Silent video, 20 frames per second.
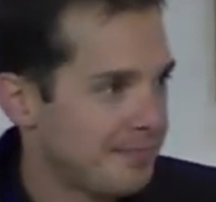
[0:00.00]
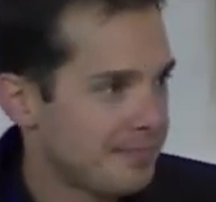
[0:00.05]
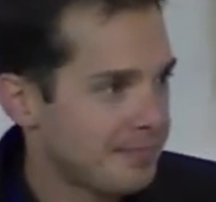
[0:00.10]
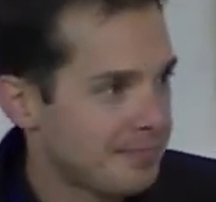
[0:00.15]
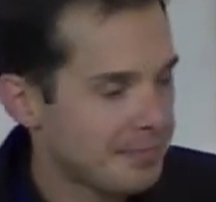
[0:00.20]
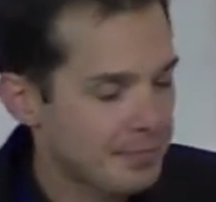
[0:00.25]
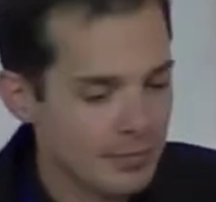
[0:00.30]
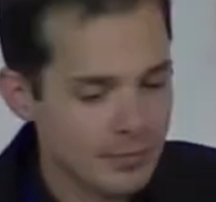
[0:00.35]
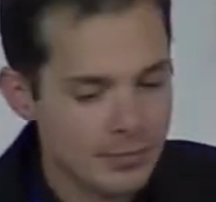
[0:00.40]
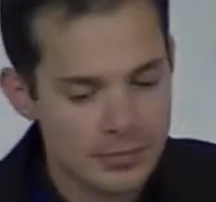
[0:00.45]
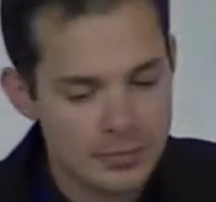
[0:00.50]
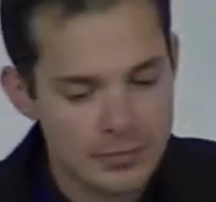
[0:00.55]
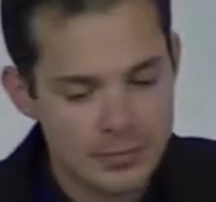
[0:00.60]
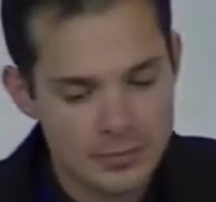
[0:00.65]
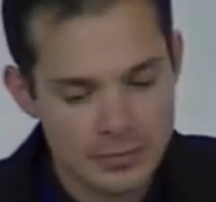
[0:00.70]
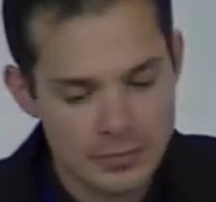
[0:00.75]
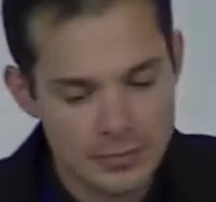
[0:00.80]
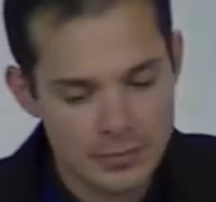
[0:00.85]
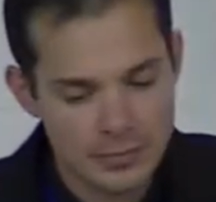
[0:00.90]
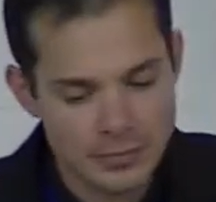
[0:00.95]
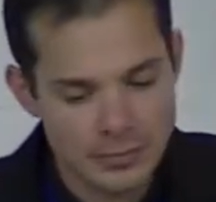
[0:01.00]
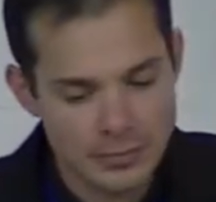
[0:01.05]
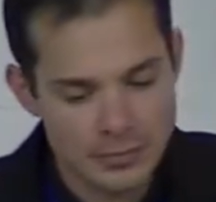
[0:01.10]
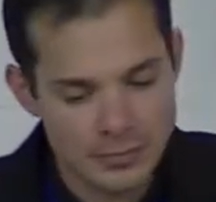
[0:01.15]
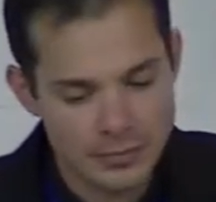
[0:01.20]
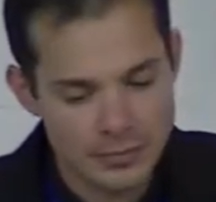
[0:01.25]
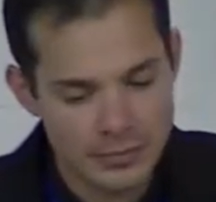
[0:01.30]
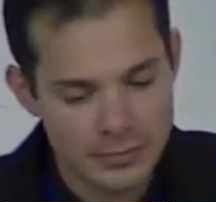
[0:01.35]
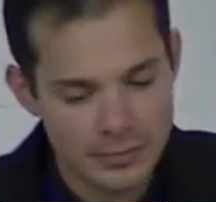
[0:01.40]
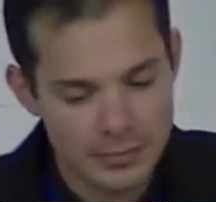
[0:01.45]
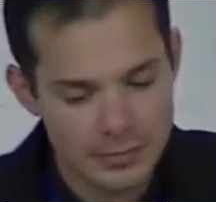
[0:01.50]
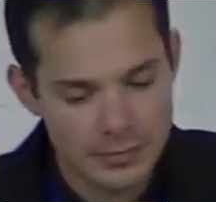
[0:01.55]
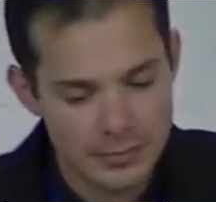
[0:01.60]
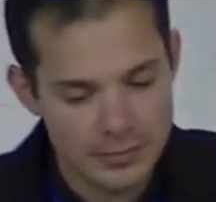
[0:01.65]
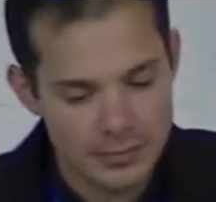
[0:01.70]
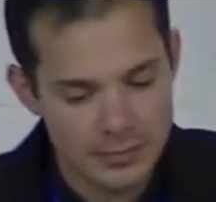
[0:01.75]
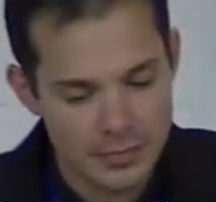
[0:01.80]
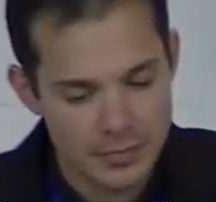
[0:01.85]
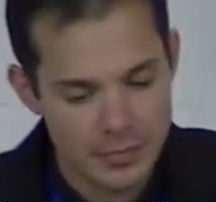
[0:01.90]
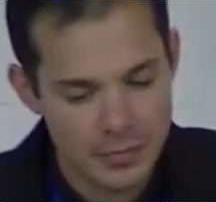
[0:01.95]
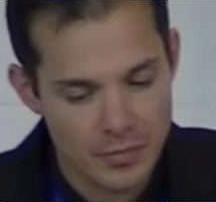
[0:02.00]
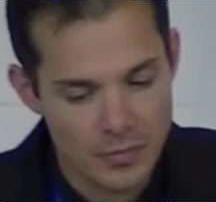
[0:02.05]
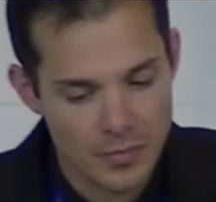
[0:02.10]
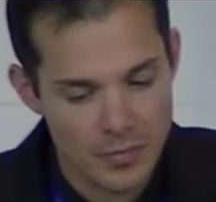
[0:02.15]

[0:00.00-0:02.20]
(silence)